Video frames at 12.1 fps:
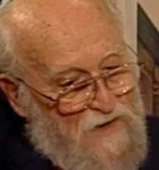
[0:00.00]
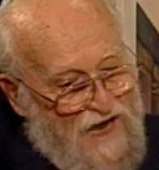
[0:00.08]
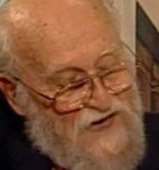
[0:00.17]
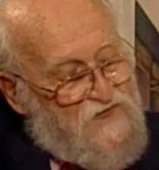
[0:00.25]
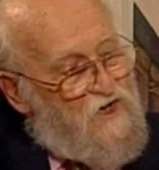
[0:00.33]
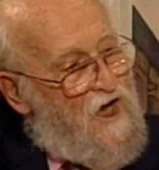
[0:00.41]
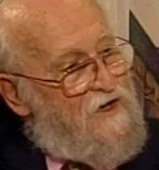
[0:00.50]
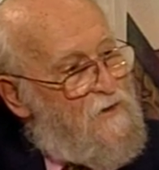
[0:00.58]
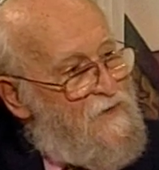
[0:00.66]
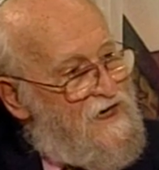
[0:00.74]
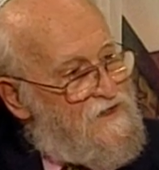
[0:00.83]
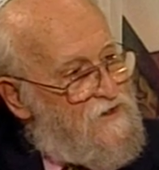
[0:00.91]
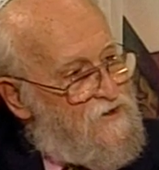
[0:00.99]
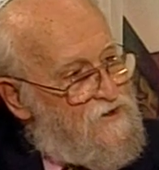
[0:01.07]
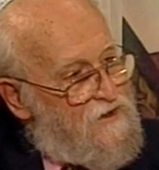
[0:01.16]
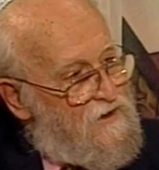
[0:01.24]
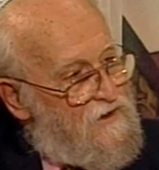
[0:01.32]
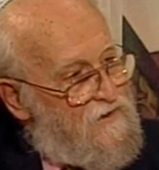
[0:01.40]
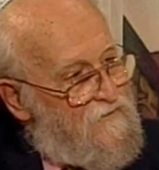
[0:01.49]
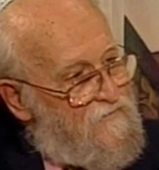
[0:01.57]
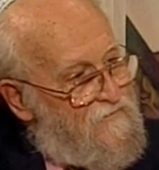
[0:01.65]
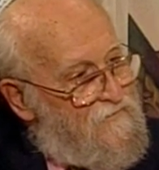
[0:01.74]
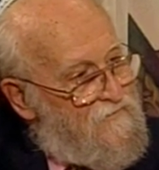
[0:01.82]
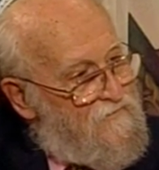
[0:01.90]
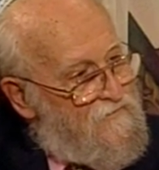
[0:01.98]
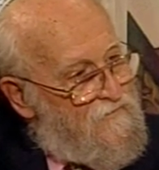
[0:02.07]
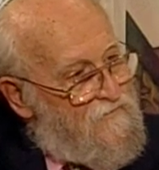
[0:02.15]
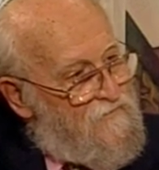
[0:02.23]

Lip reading: pass on the message. Mm-hmm.